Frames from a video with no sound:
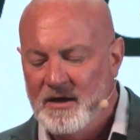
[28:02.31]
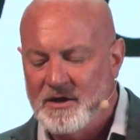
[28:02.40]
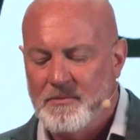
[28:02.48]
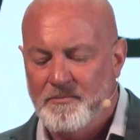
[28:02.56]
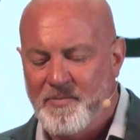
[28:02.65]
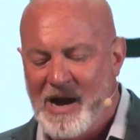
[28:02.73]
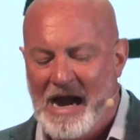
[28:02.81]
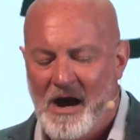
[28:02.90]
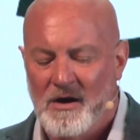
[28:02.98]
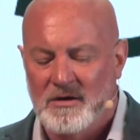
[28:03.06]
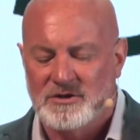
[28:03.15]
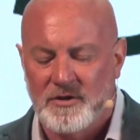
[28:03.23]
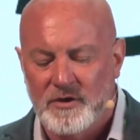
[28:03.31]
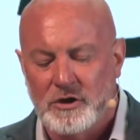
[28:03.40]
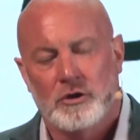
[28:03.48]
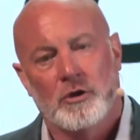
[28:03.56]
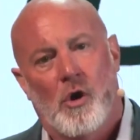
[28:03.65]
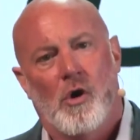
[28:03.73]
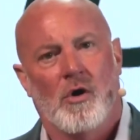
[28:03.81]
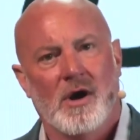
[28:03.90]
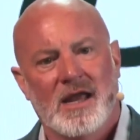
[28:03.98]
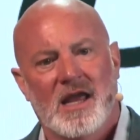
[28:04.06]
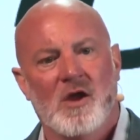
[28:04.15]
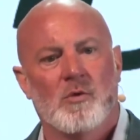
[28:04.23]
compared to the
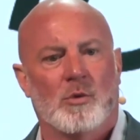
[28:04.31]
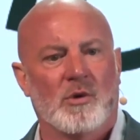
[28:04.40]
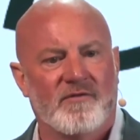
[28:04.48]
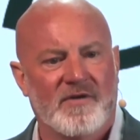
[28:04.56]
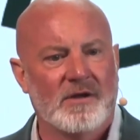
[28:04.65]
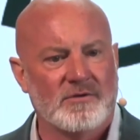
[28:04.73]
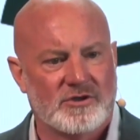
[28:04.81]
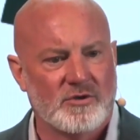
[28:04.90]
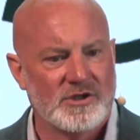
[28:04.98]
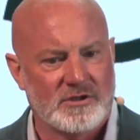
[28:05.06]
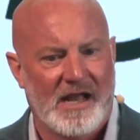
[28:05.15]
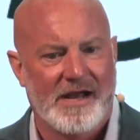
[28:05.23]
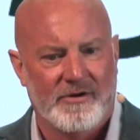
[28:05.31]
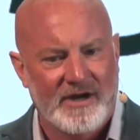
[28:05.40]
glory he will reveal to us later."